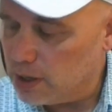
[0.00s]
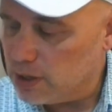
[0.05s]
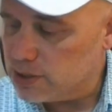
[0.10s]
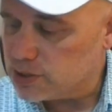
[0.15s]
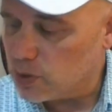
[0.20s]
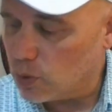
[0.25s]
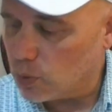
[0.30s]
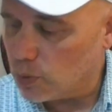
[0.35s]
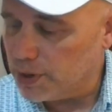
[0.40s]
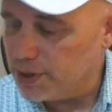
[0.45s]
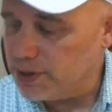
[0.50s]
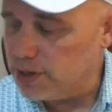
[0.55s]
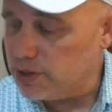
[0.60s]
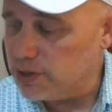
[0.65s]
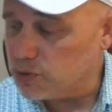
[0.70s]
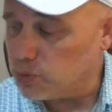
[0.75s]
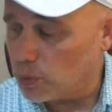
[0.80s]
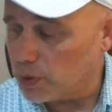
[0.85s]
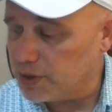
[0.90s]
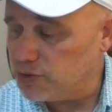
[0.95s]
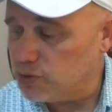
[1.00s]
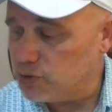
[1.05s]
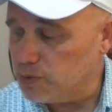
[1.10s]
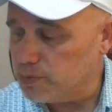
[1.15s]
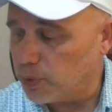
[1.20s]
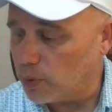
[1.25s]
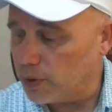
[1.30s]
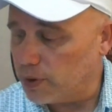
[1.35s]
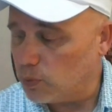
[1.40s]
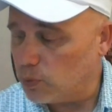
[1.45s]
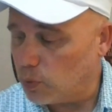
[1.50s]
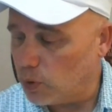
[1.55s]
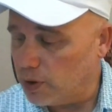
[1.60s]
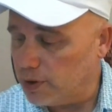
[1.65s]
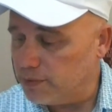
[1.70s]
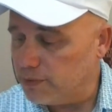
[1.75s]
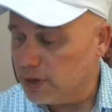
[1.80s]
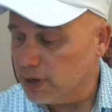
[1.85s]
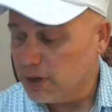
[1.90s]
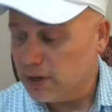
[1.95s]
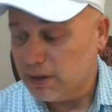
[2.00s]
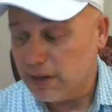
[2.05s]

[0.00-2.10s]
Scoring D, 22.1.